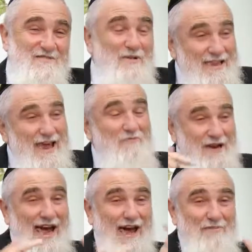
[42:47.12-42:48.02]
But then what
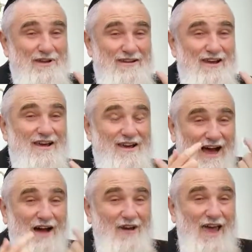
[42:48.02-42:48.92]
happened?
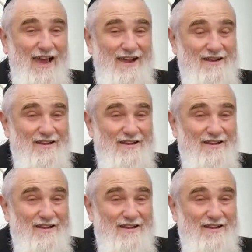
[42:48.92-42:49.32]
Chava ate.